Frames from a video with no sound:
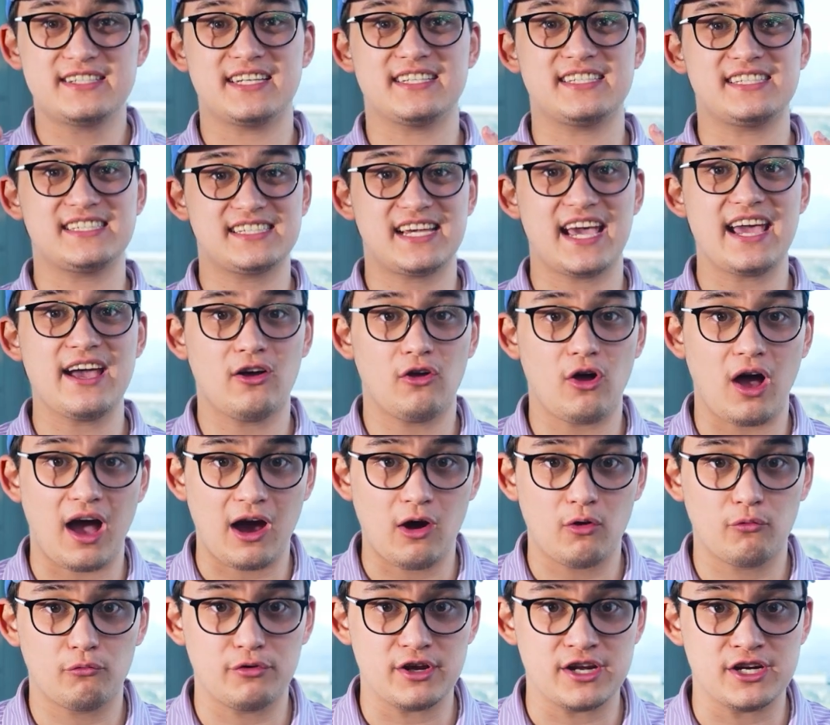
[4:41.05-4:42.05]
to scale
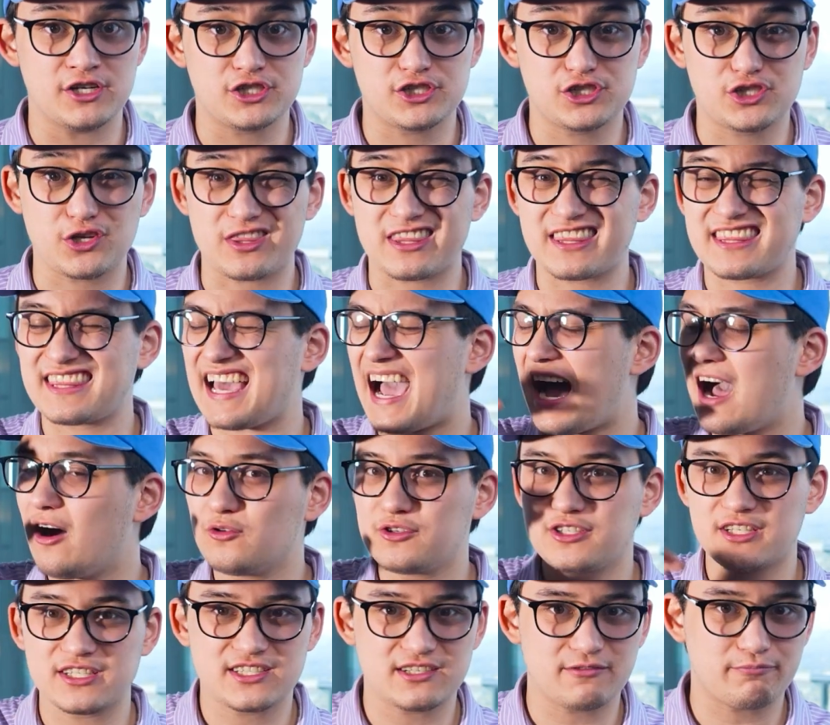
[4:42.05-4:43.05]
outreach to
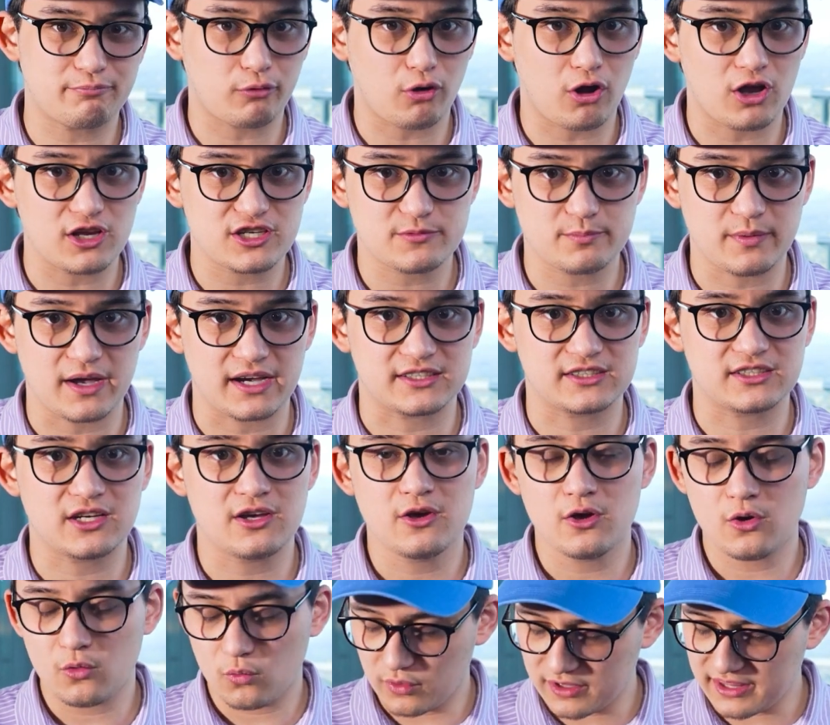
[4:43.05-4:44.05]
thousands of prospects
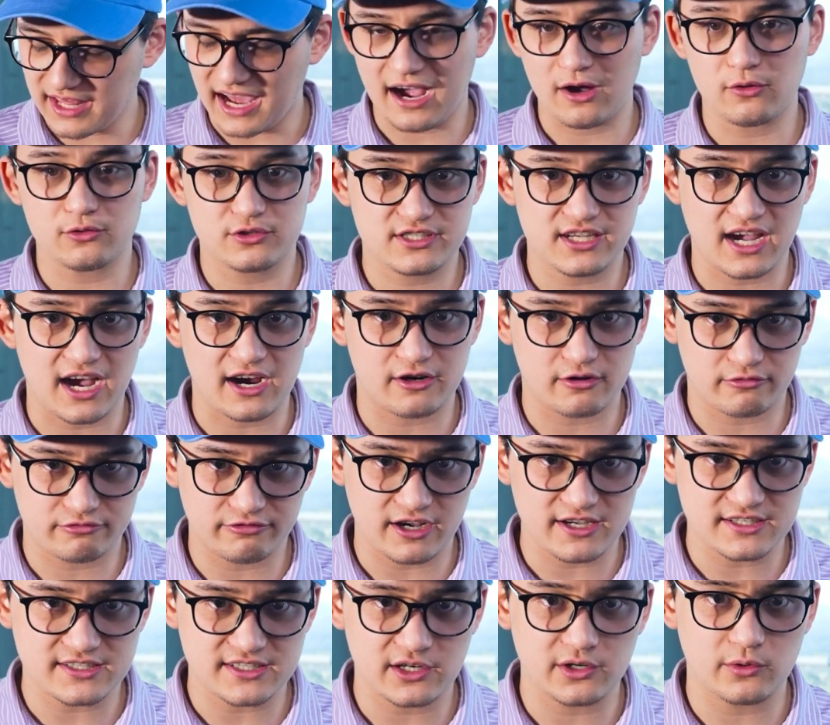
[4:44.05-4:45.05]
without
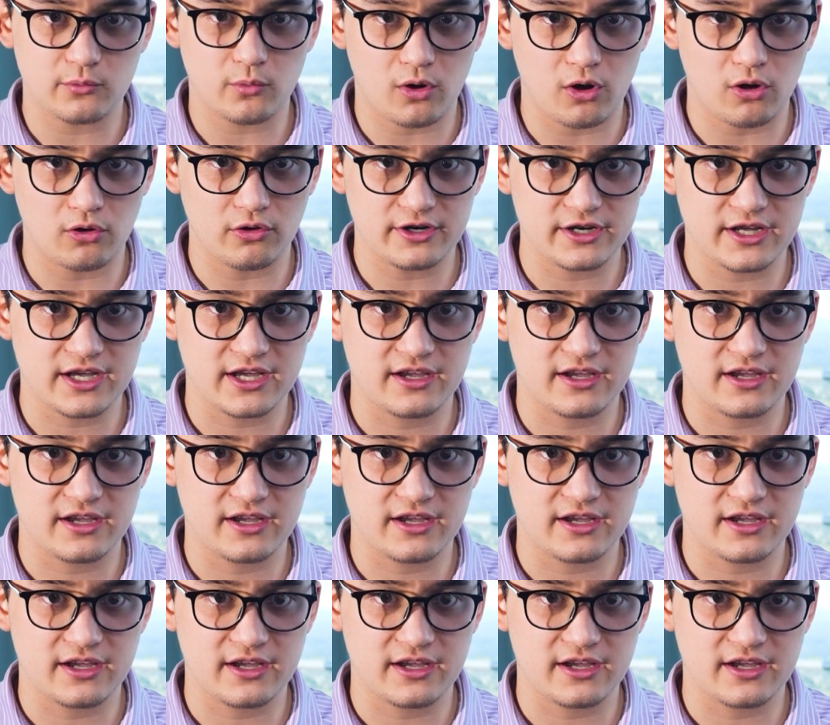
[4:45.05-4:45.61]
sacrificing quality.